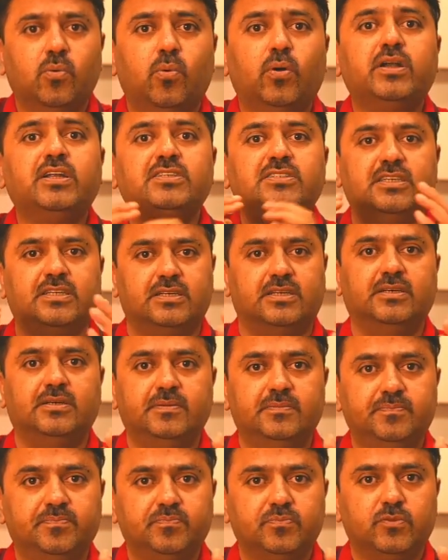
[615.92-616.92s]
What is it?
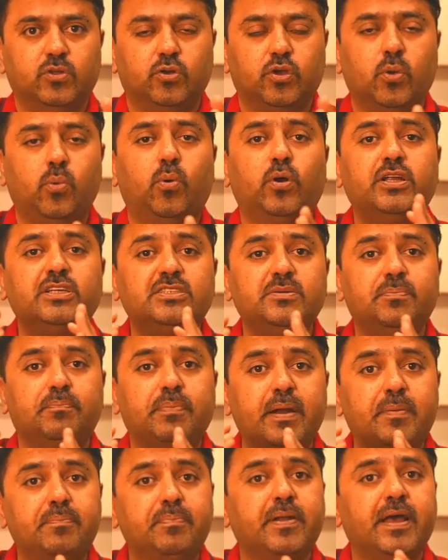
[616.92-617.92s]
Okay, what is the
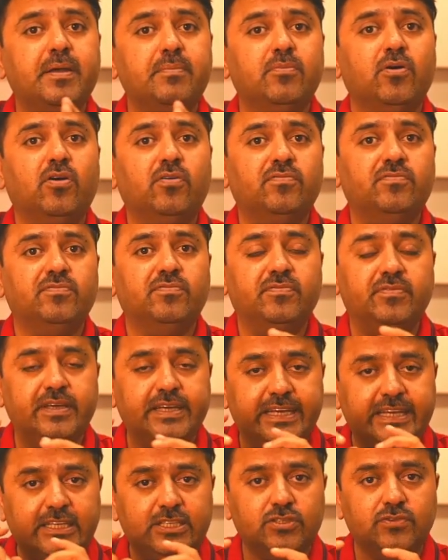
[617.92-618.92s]
prep time of
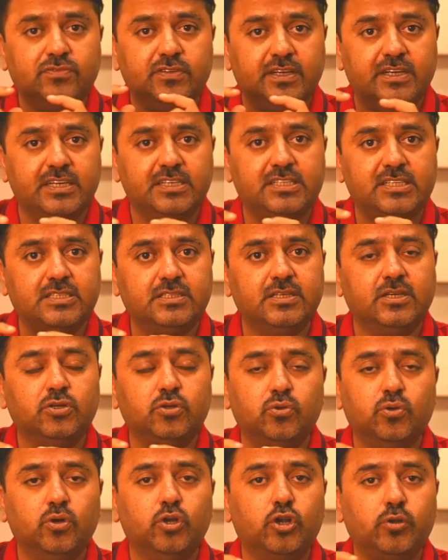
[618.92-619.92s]
each of the dishes that
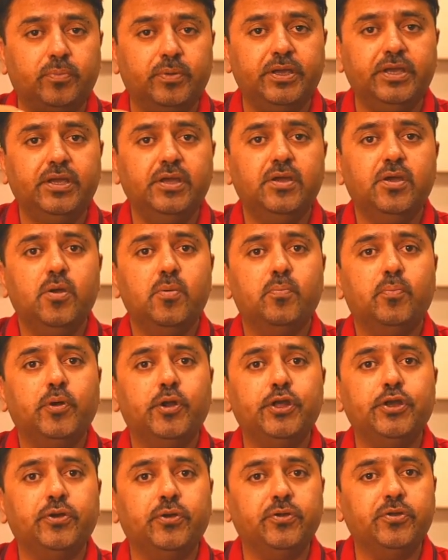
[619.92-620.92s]
you're going to be
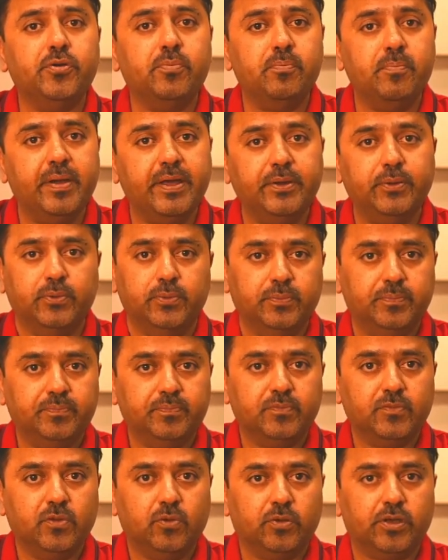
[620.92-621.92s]
putting on your menu?
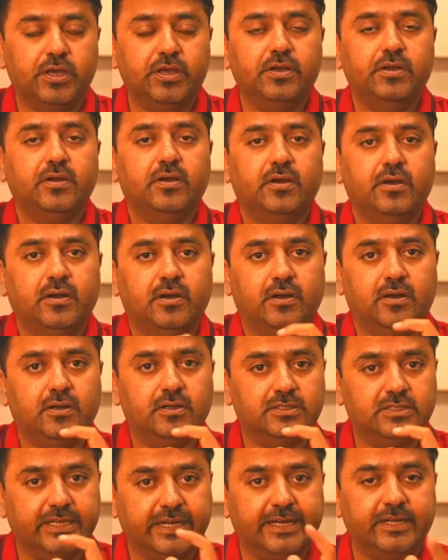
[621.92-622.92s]
Okay,
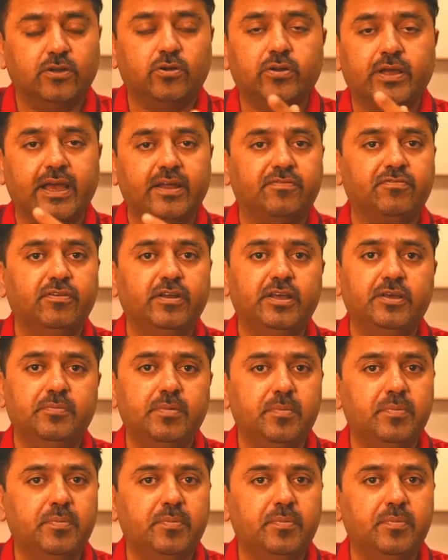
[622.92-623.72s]
check it out carefully.